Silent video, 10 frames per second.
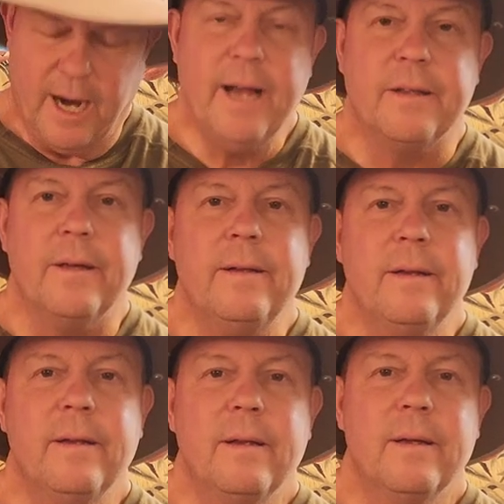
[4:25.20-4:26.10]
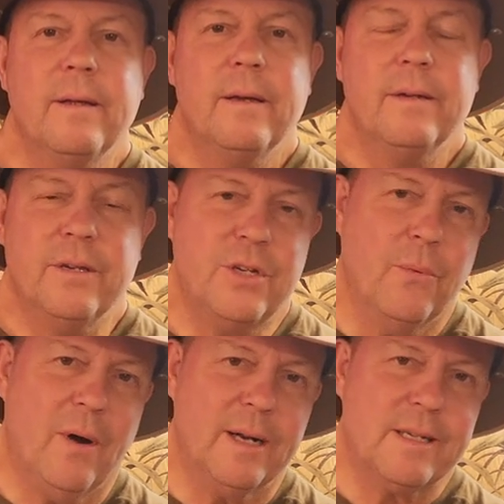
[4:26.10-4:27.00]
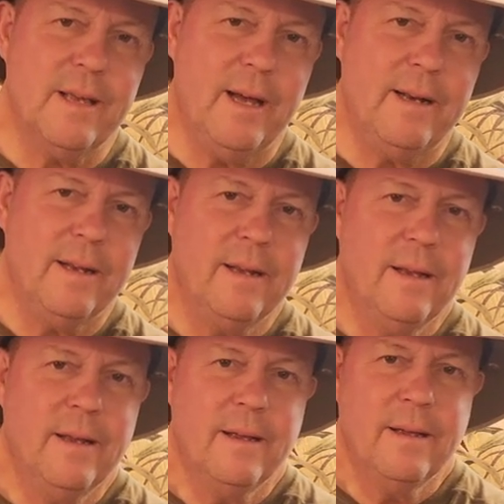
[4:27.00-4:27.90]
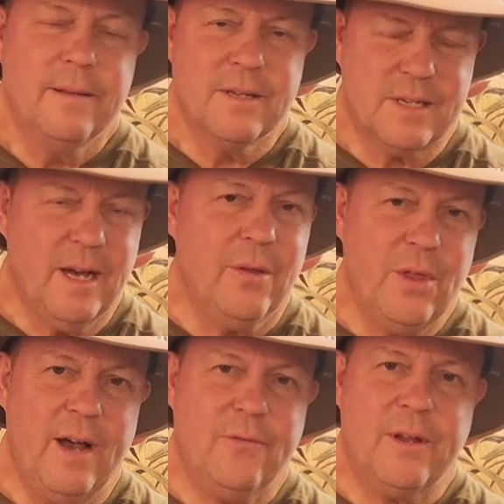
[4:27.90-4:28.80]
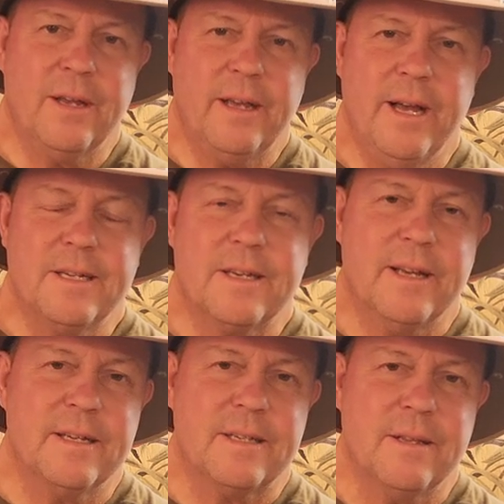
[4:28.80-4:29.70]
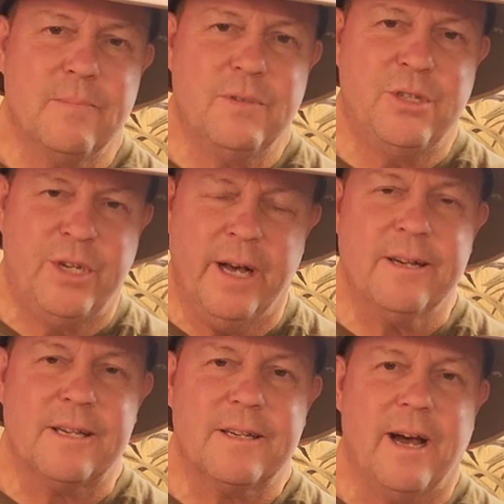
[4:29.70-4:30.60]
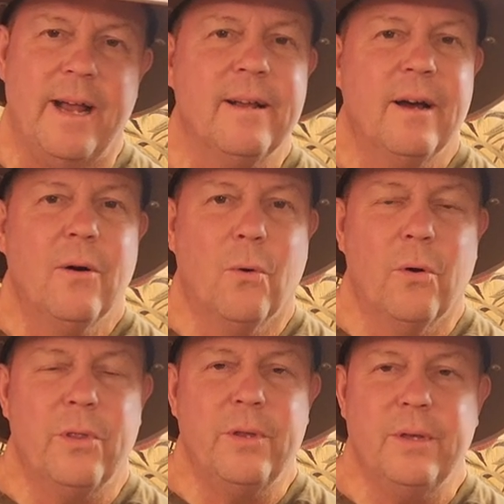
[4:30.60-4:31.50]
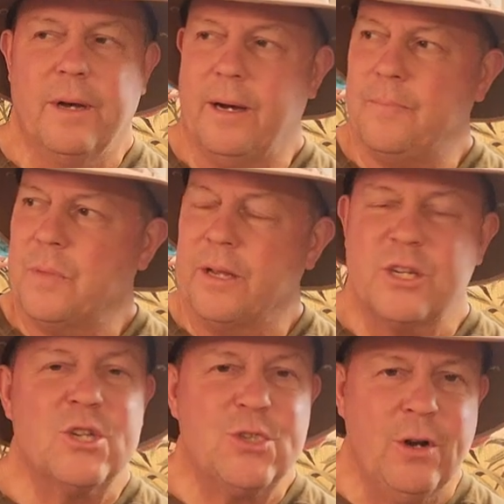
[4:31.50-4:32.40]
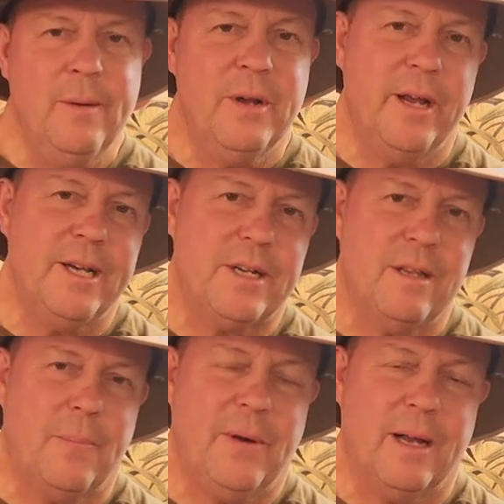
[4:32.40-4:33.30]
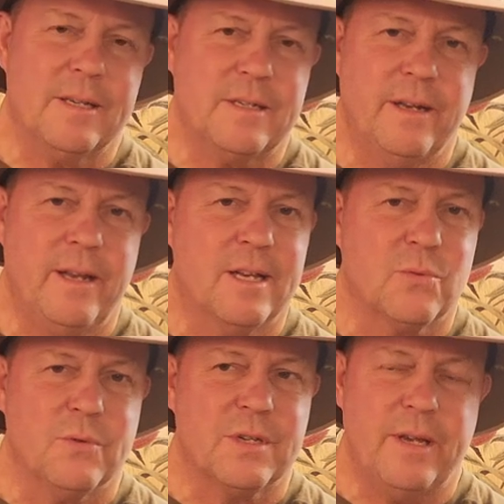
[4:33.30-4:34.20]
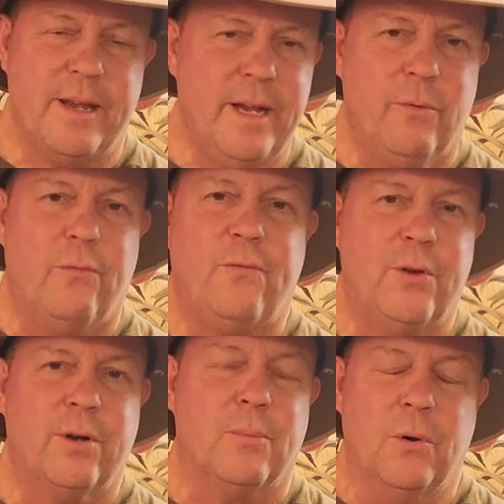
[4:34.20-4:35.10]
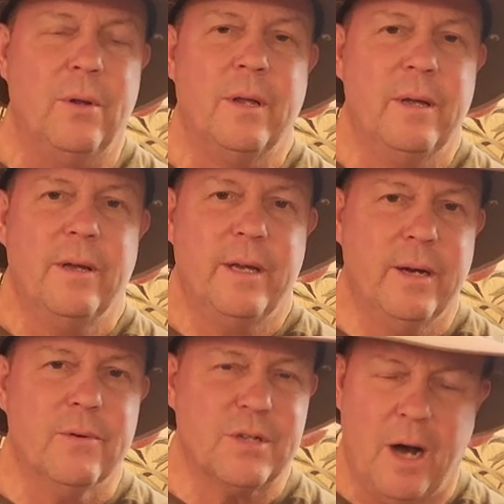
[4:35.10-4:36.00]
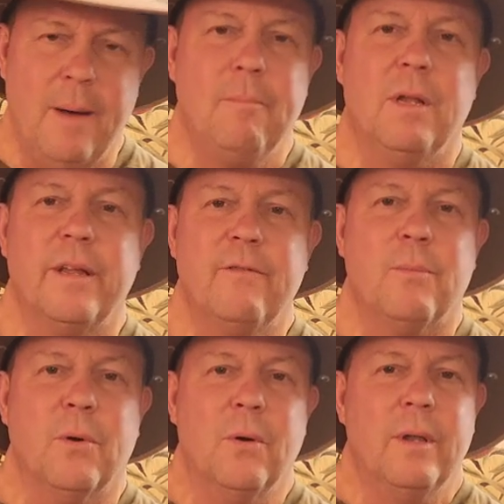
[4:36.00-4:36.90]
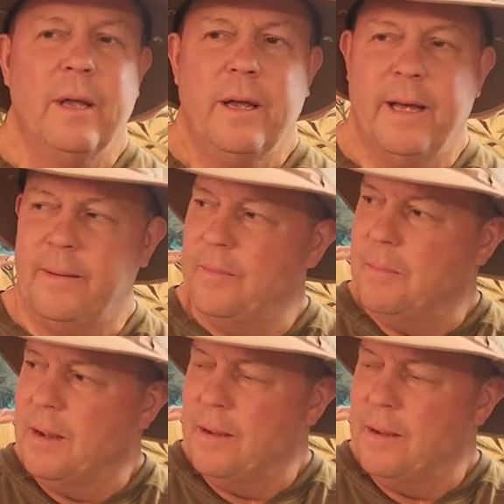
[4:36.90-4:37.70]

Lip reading: I did. Did you watch that? The South African case against the genocide or the extermination of the Palestinians was irrefutable. It was unbelievable. And